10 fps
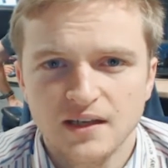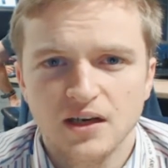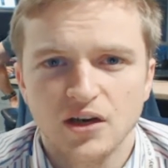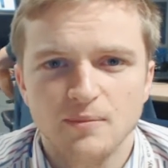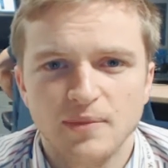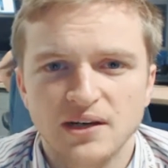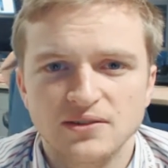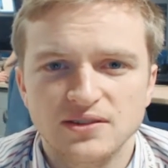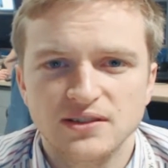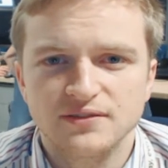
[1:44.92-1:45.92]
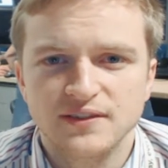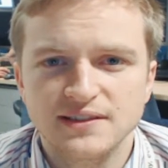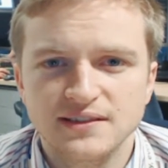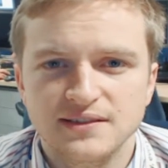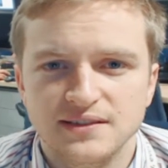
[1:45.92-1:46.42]
On the power side of
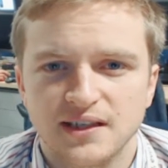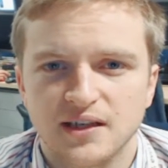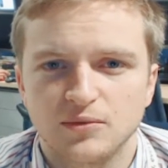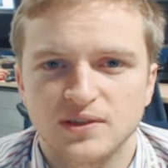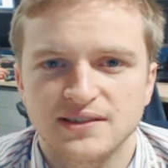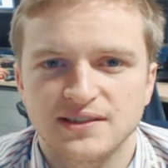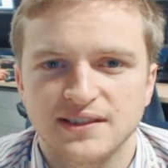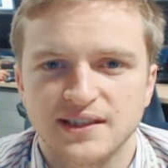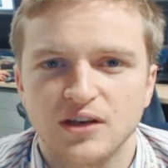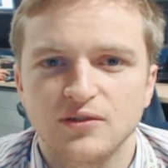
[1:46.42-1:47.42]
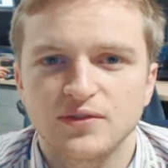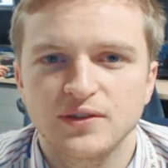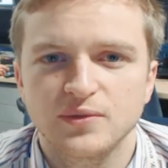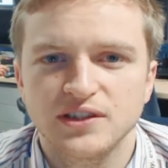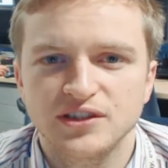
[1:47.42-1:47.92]
things, we're seeing healthy
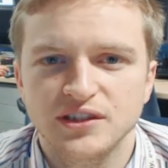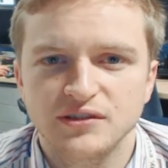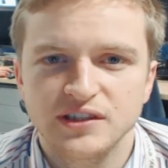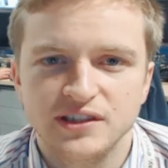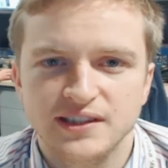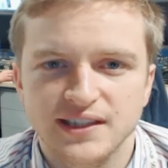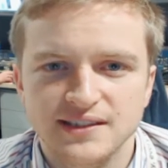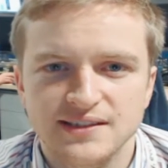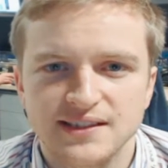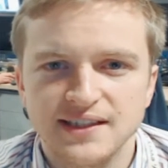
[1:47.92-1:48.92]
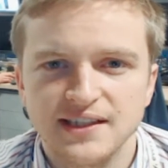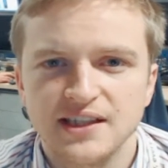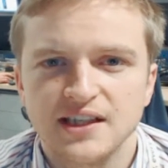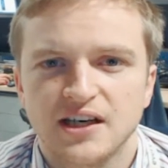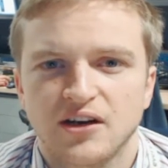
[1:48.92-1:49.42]
wind generation again today,
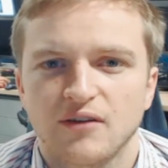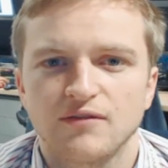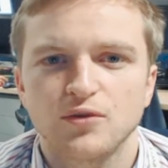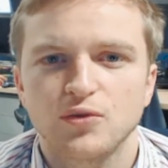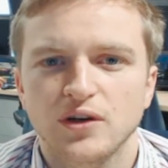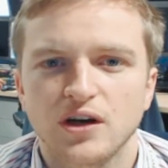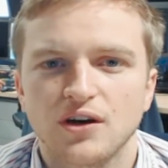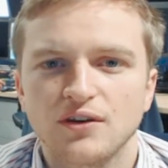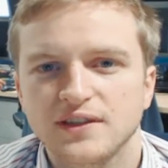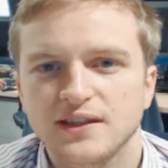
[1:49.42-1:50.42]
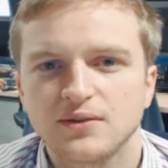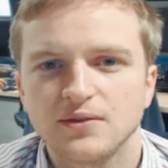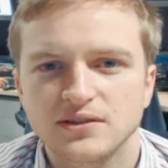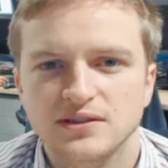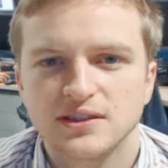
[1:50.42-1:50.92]
around 4.5
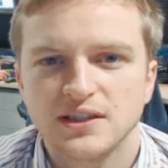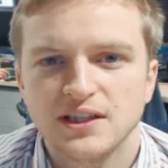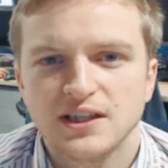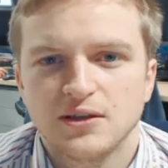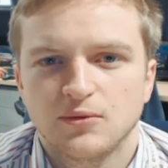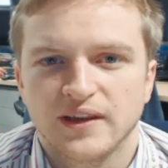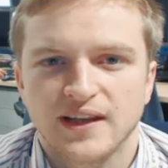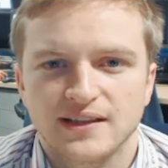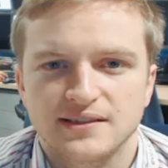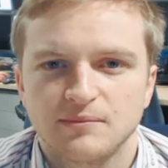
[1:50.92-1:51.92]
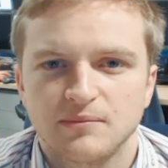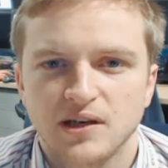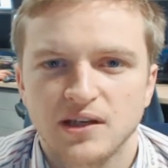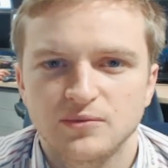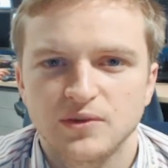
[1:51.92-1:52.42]
gigawatts. When that's
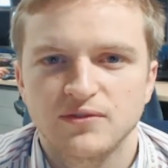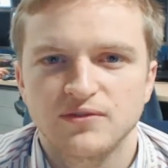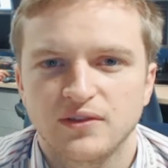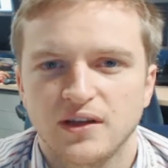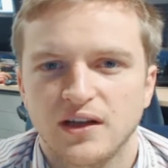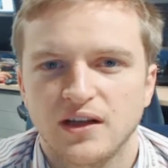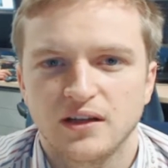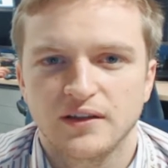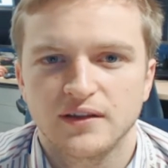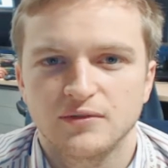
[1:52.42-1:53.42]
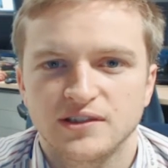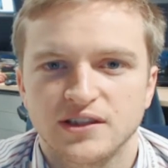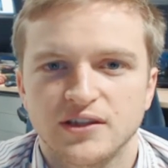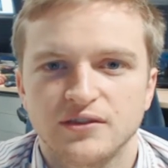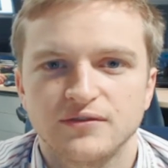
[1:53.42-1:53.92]
combined with the
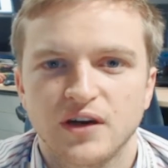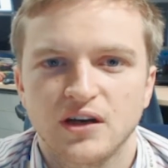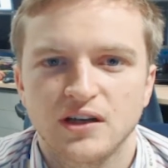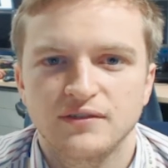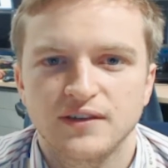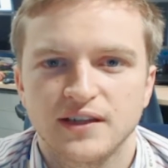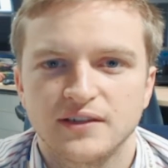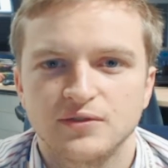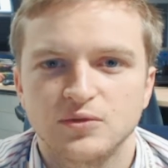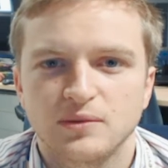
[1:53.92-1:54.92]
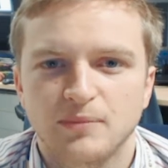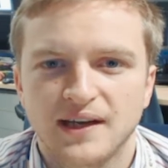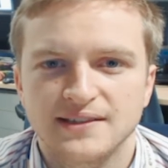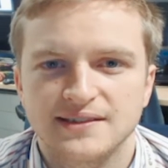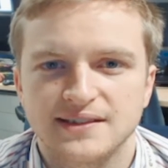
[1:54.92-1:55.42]
return of IFA full
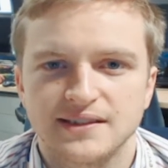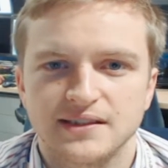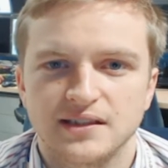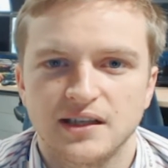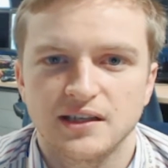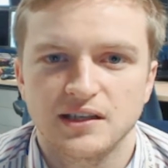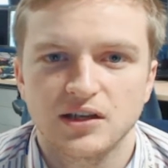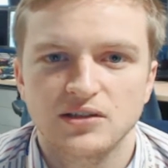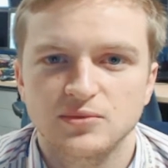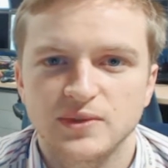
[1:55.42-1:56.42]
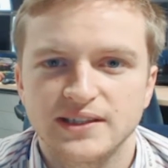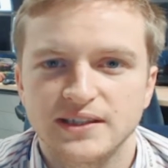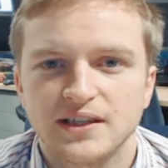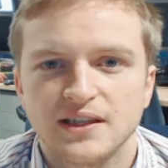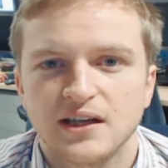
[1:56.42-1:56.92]
capacity last week,
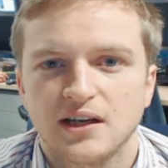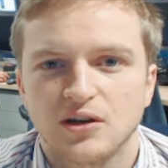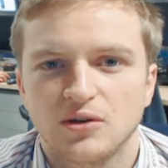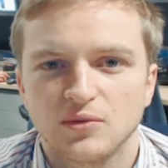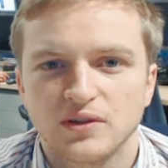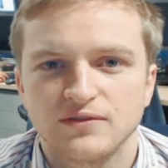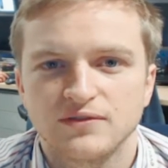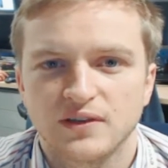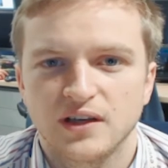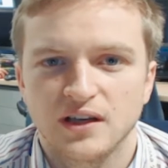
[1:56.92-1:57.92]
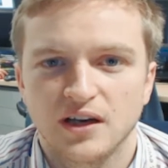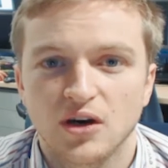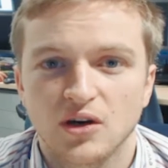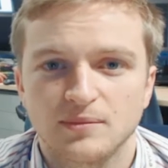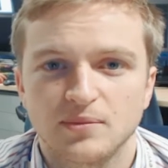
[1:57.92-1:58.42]
along with
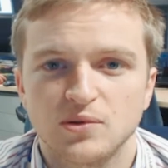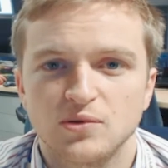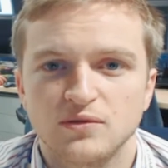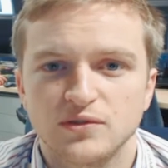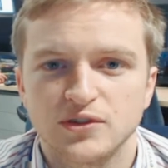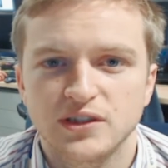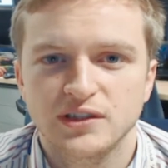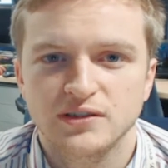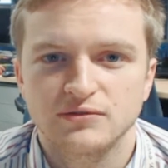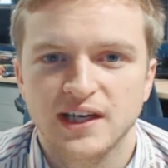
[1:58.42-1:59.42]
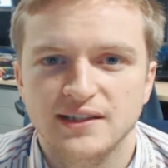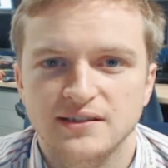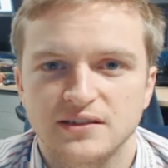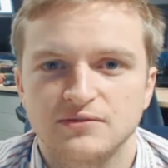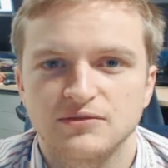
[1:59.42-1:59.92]
Hartlepool nuclear
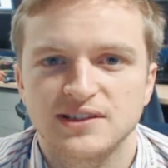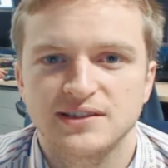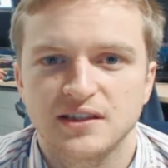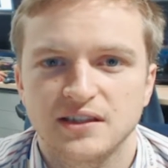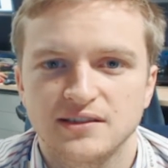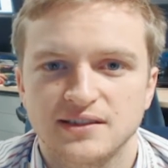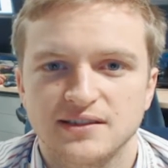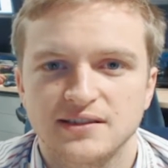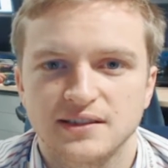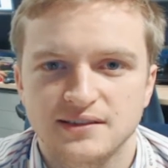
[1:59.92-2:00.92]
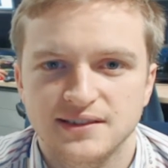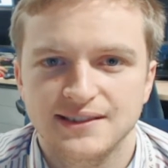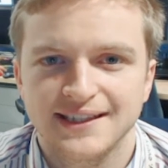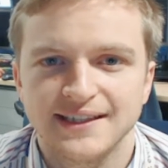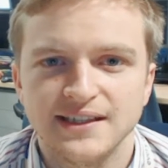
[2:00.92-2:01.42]
reactor restarting
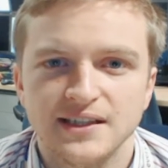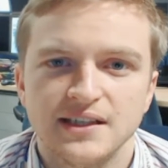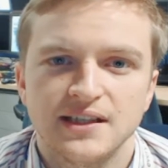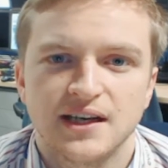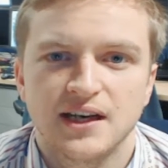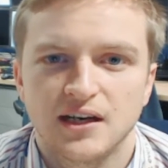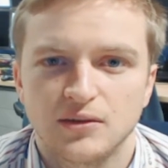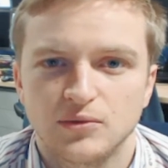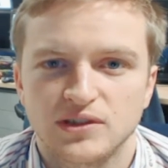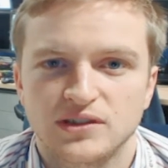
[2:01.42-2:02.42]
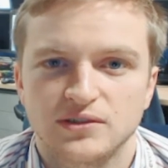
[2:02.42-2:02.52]
today, which